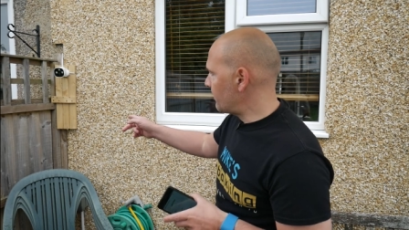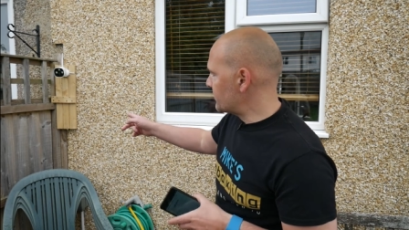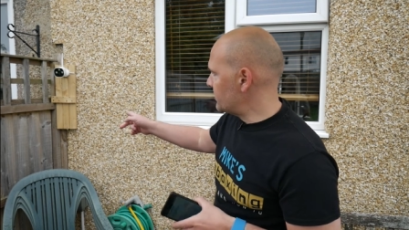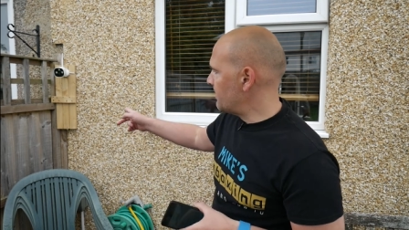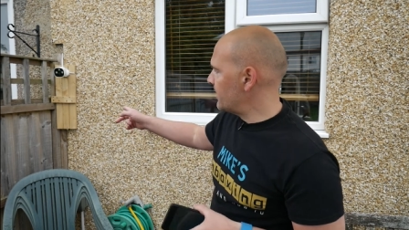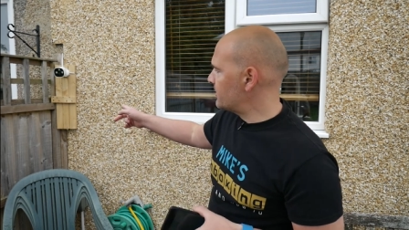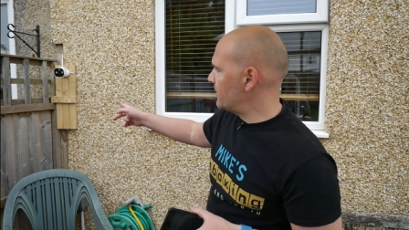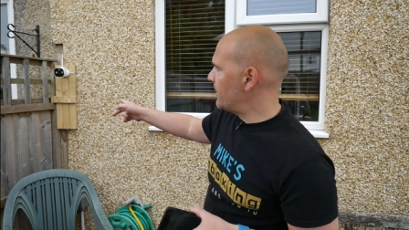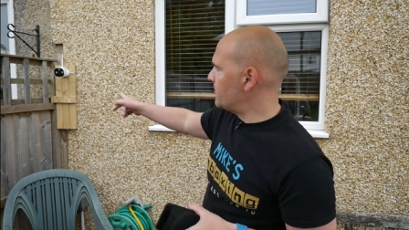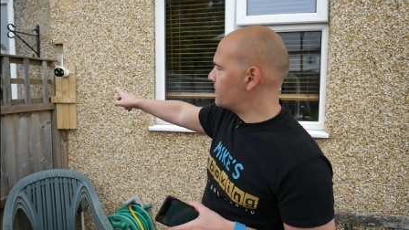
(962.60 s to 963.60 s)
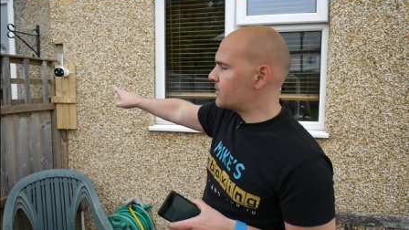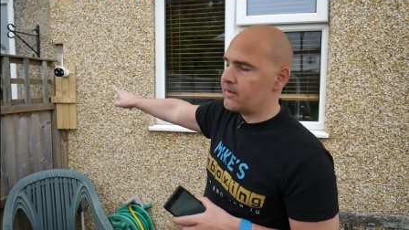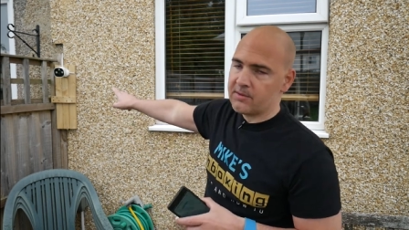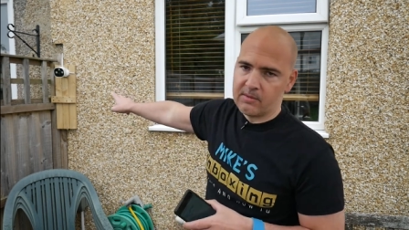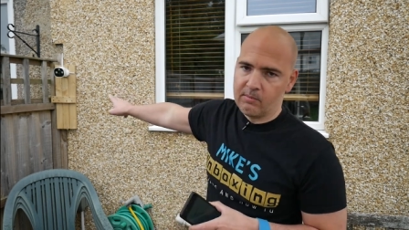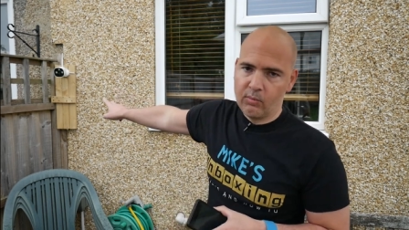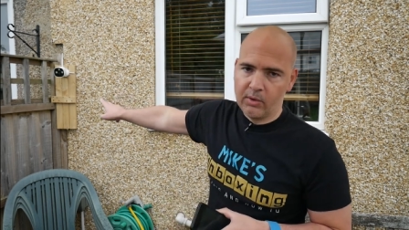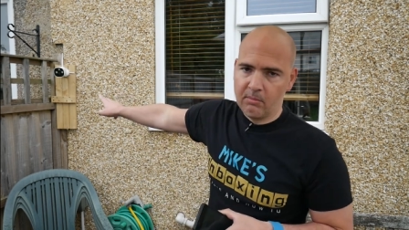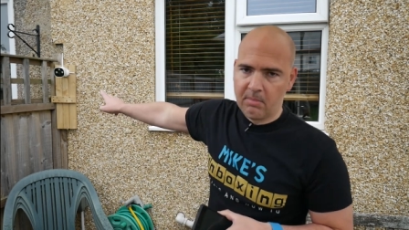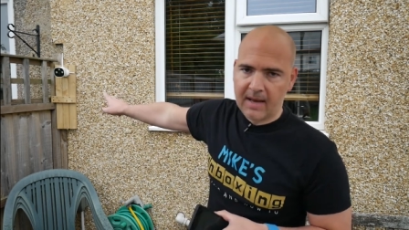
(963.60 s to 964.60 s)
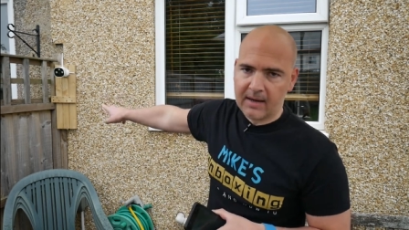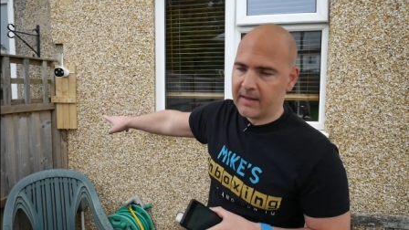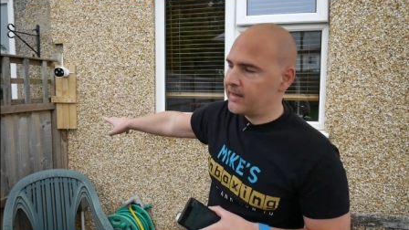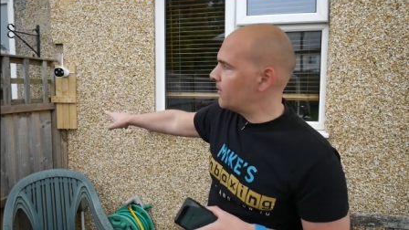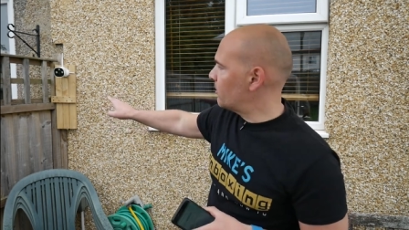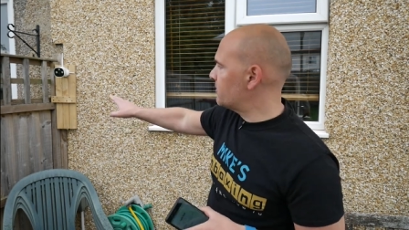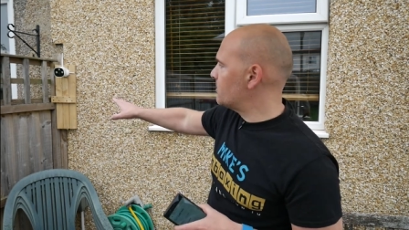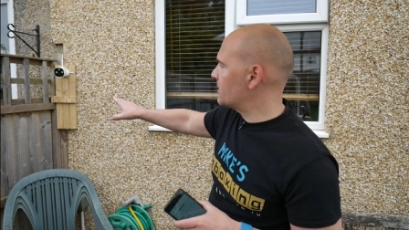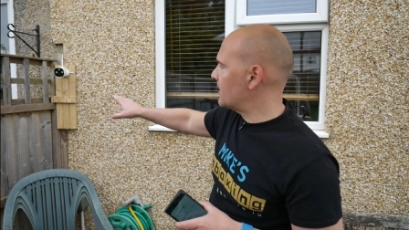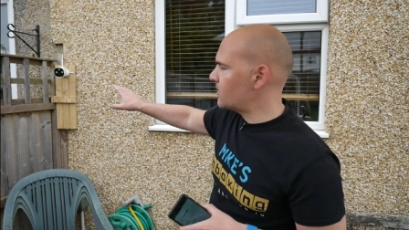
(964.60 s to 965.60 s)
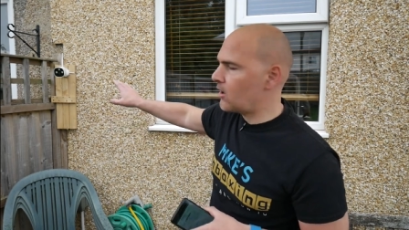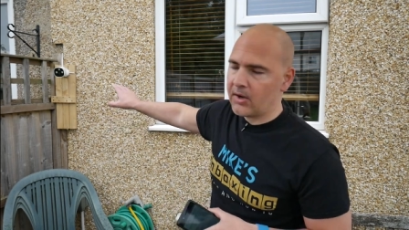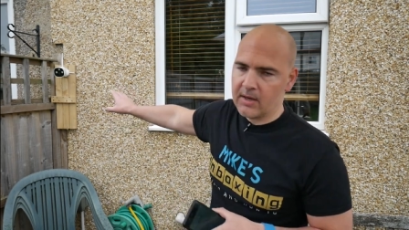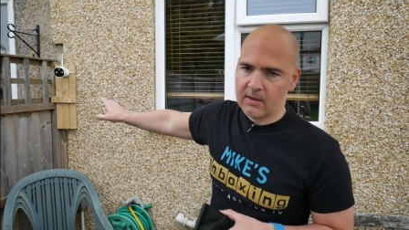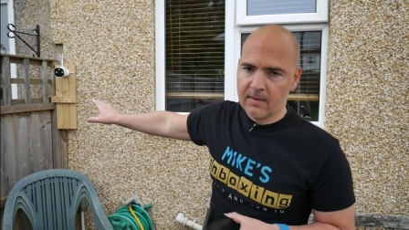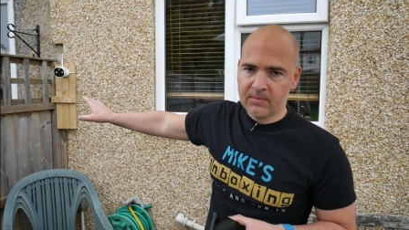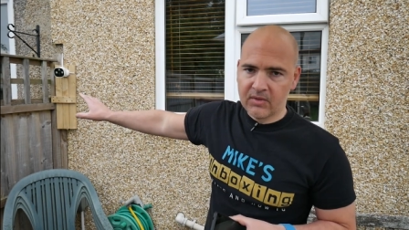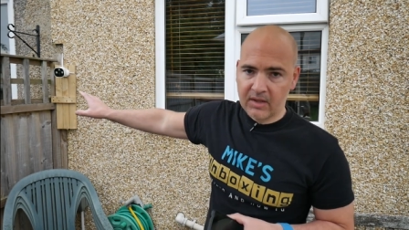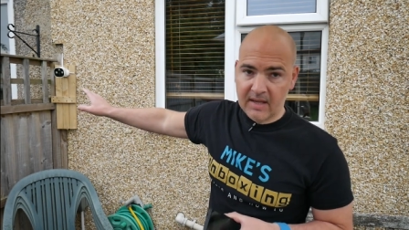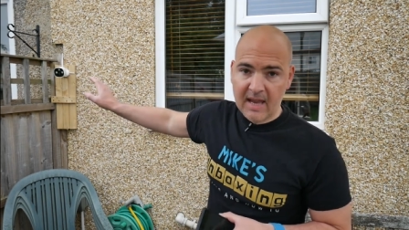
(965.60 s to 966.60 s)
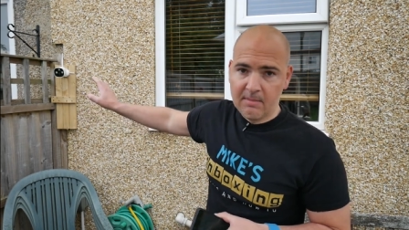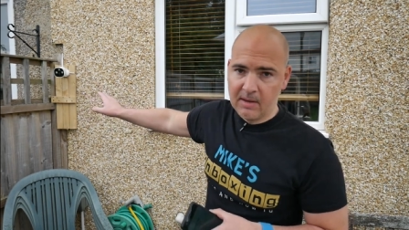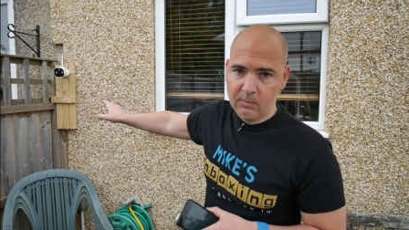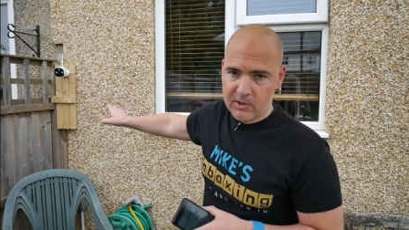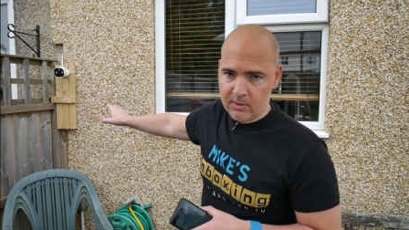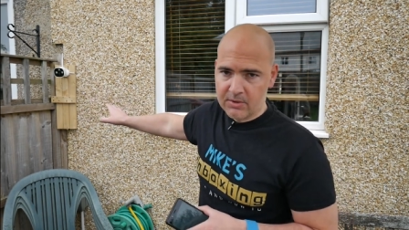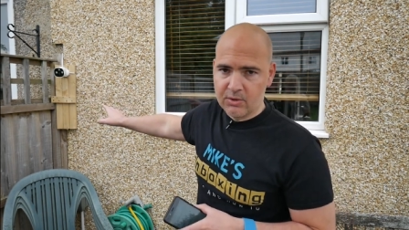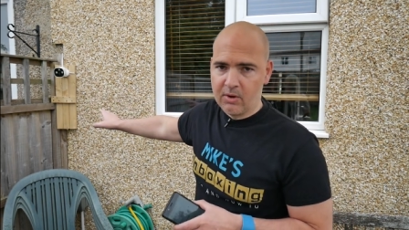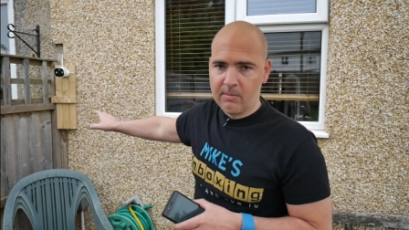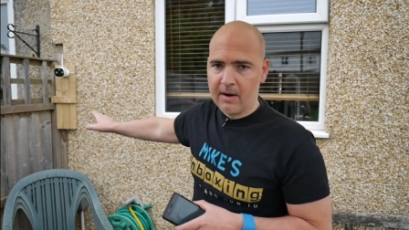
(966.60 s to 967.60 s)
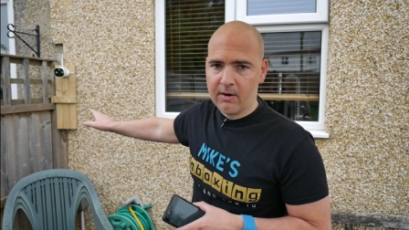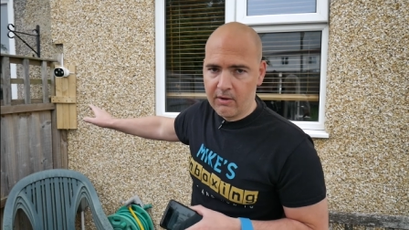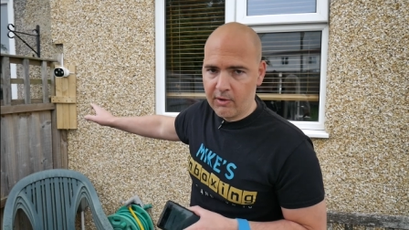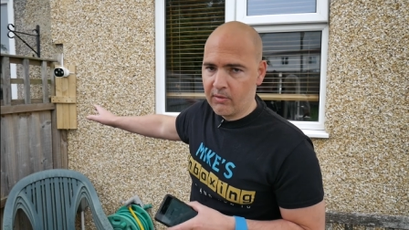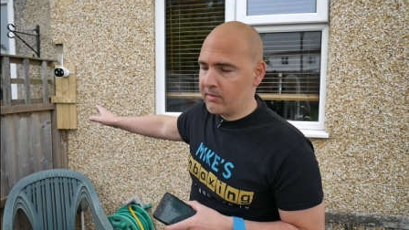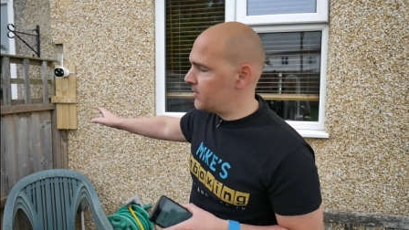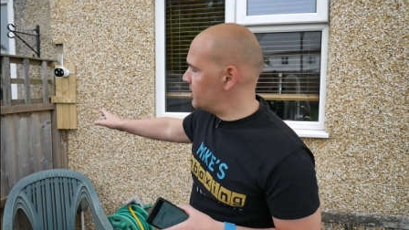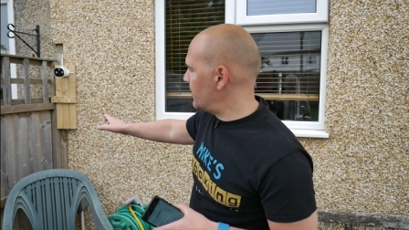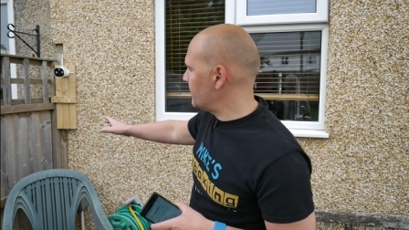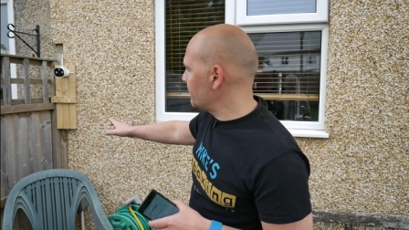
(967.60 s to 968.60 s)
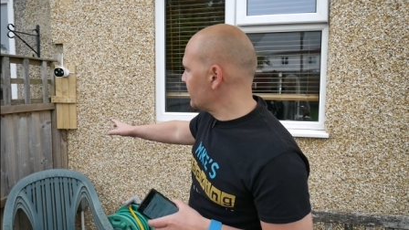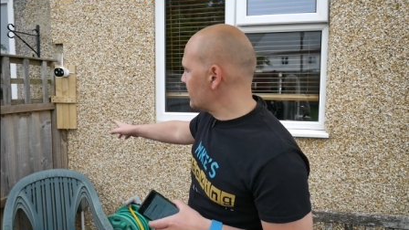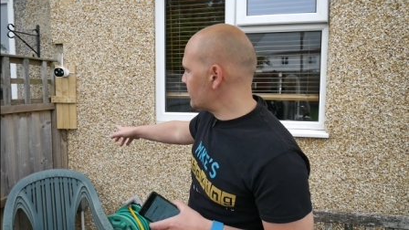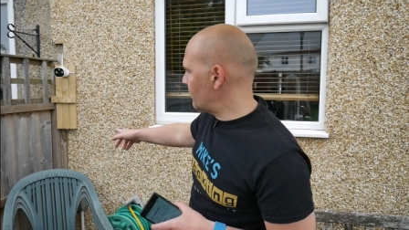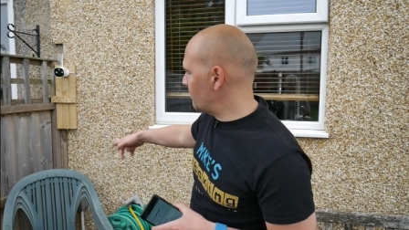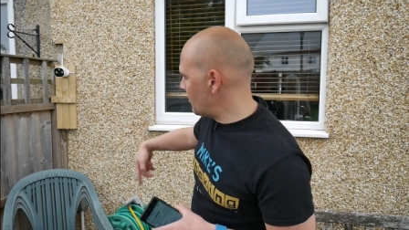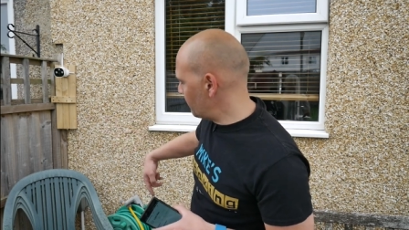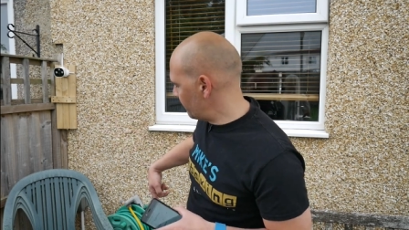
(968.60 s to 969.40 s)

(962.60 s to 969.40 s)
I've actually mounted it there, you can see there's some wooden paneling. I've used that to hide the cabling which I was talking about earlier in the video. So at the moment